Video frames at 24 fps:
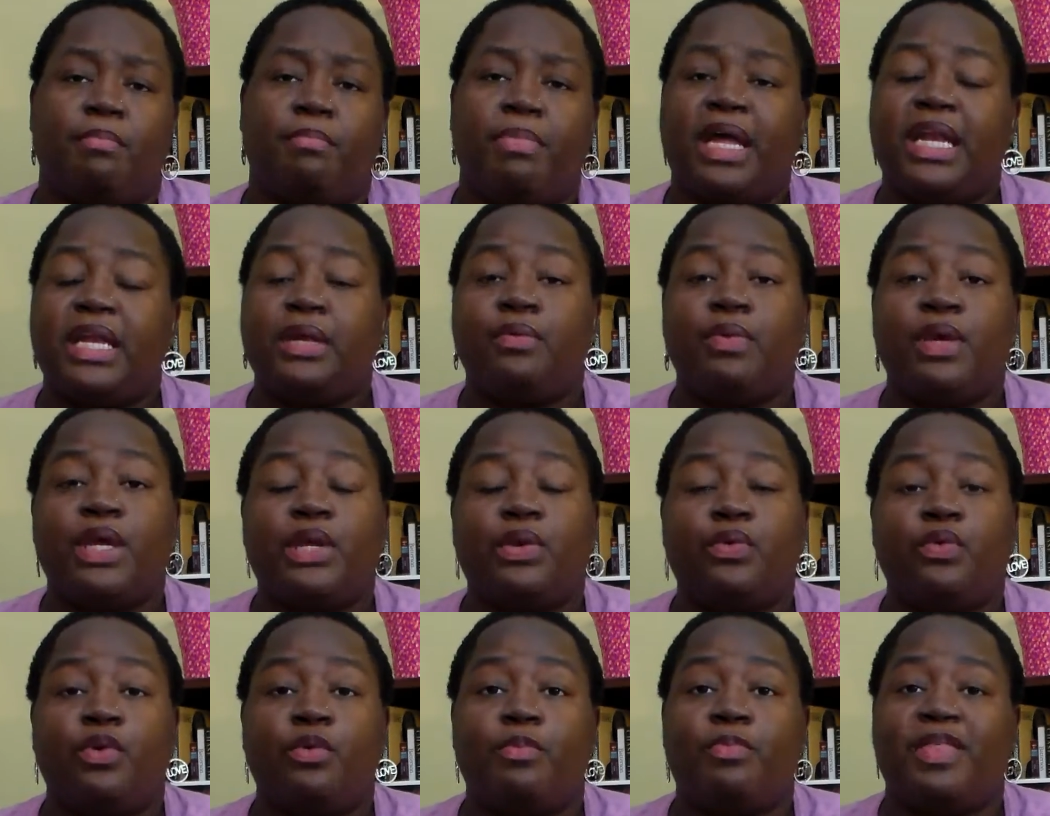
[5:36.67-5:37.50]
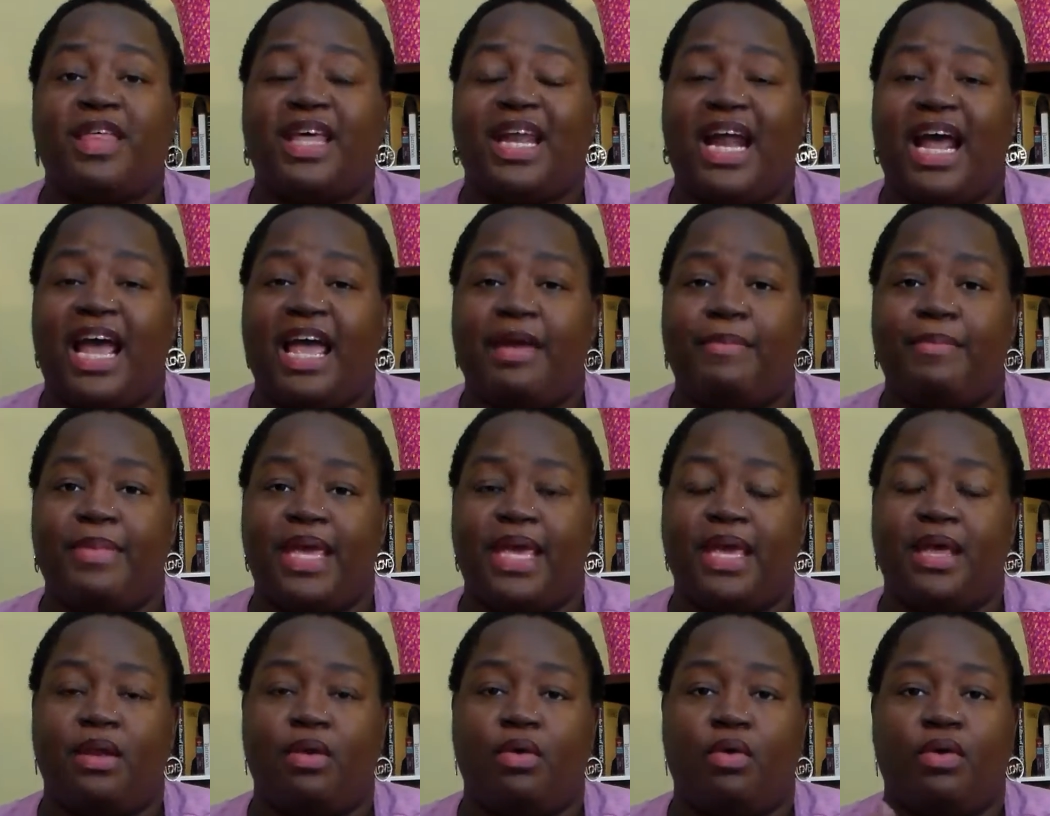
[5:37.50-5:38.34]
buddy read group that I am
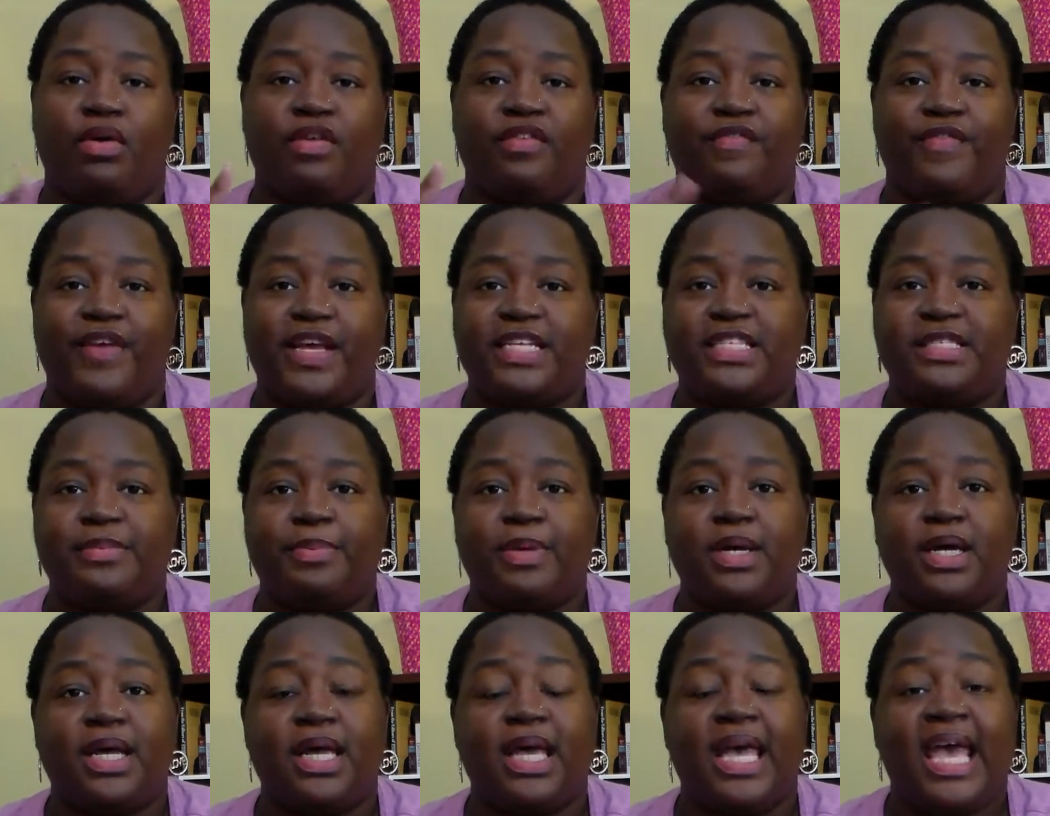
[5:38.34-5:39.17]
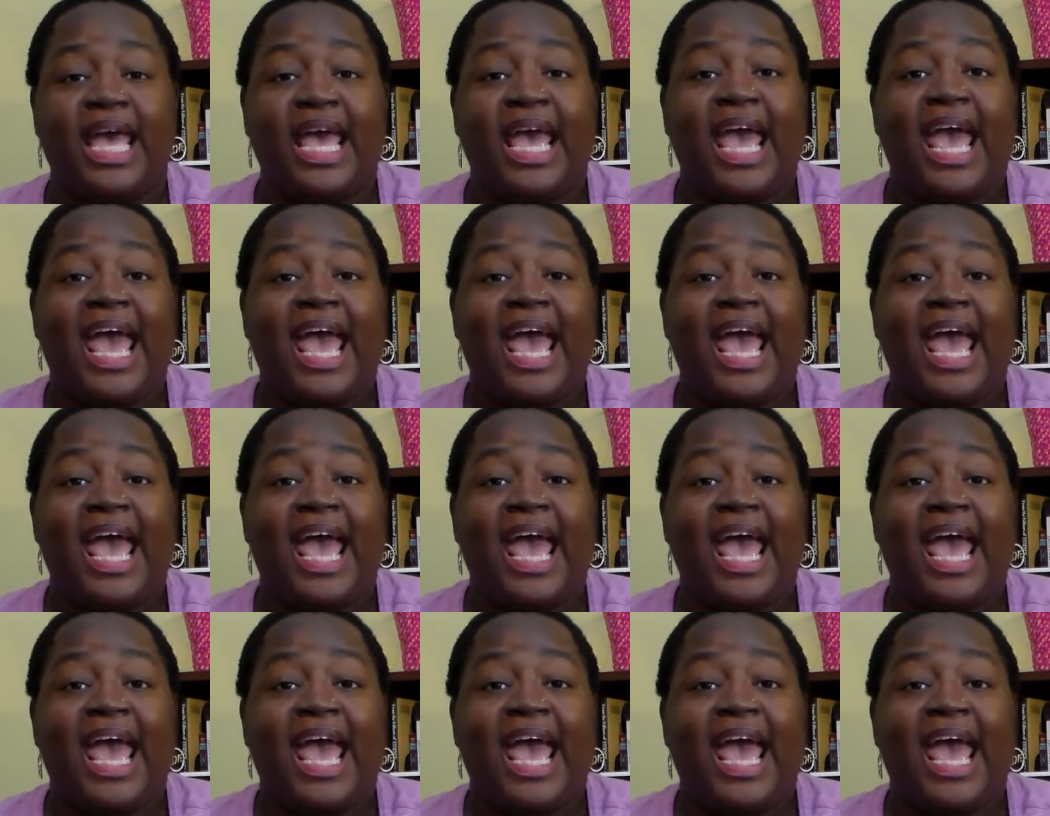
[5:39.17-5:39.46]
in on Facebook.